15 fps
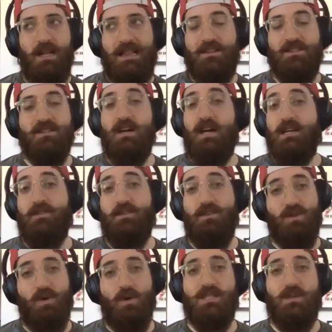there's a lot of different
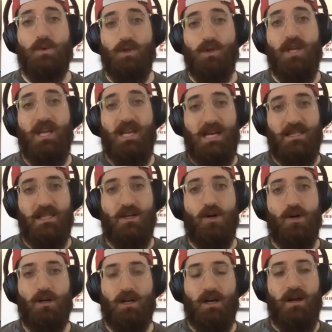stories that we're looking at that
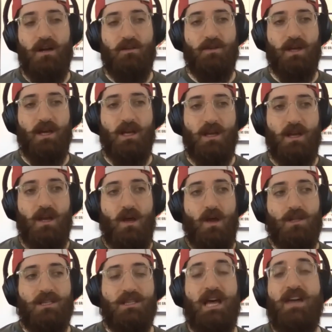are kind of like
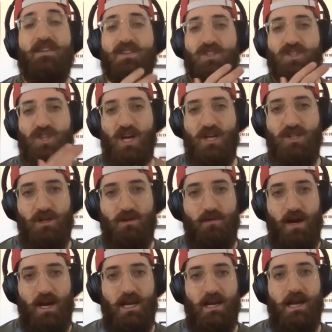life is changing
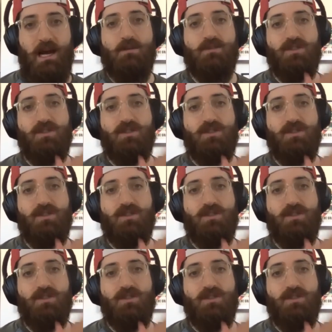right now.